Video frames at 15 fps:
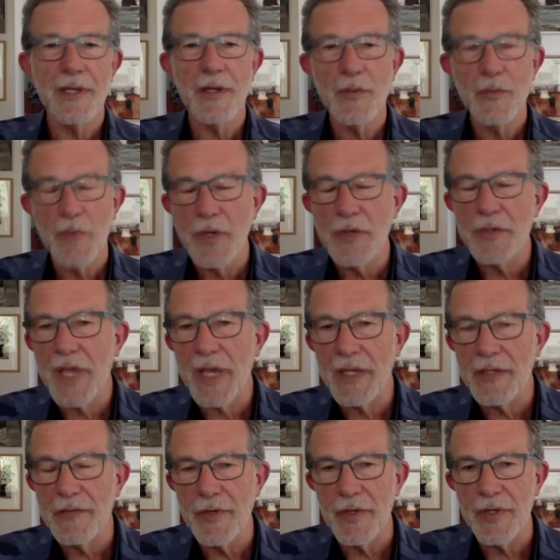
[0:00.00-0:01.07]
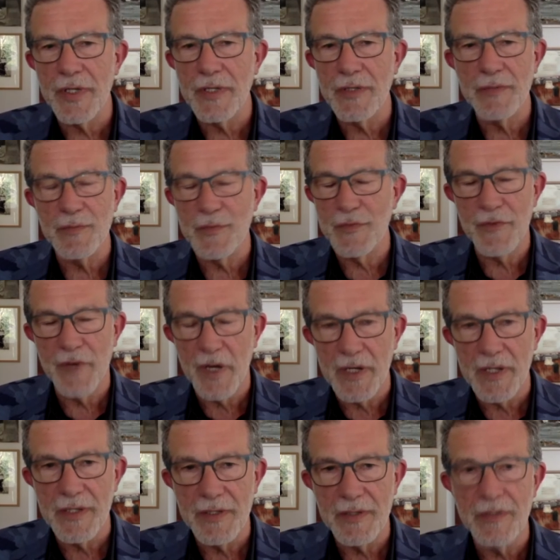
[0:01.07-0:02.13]
Rose had a very
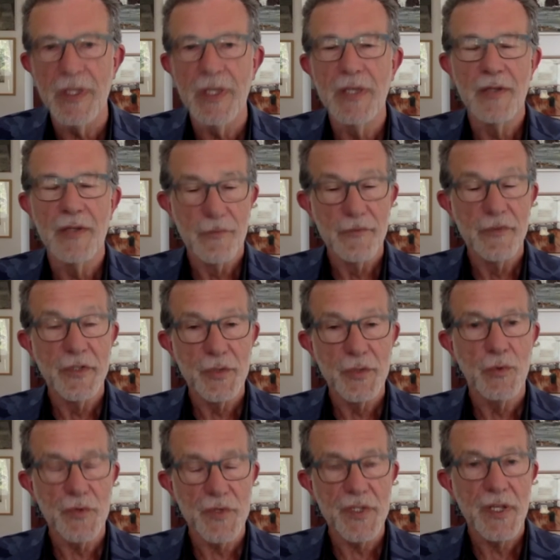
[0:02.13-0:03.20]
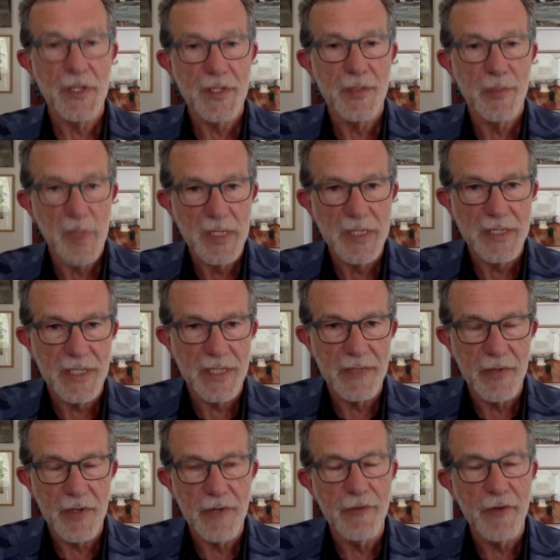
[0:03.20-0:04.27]
fine visual sensibility,
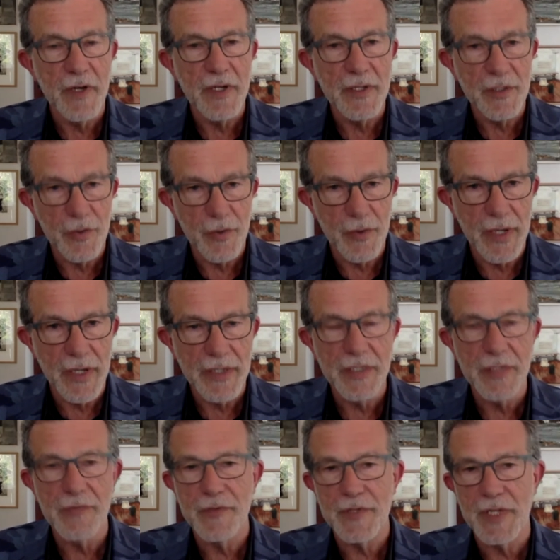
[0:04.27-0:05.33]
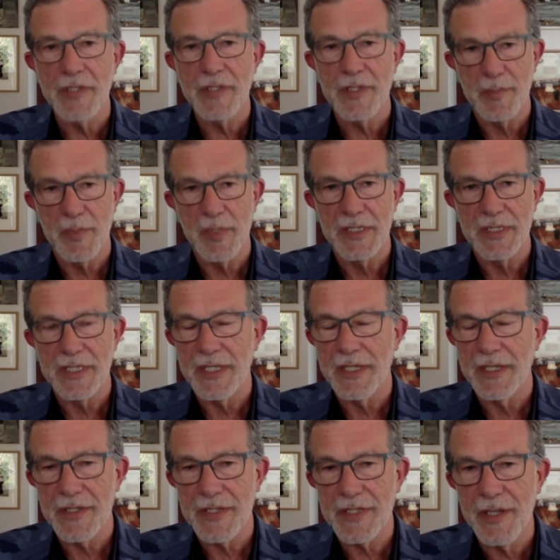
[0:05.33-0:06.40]
very fine creative sensibility
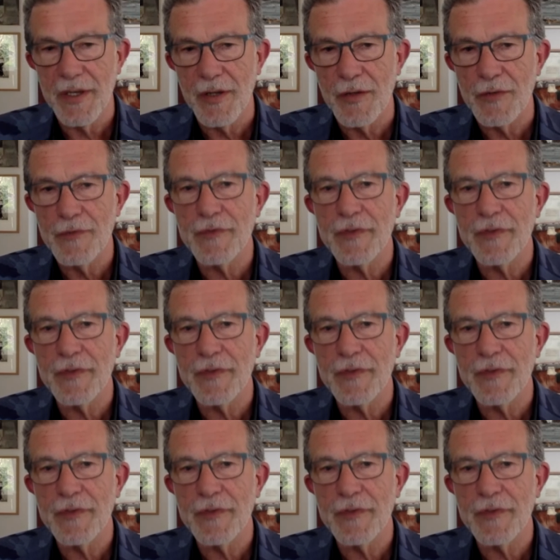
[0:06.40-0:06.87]
herself.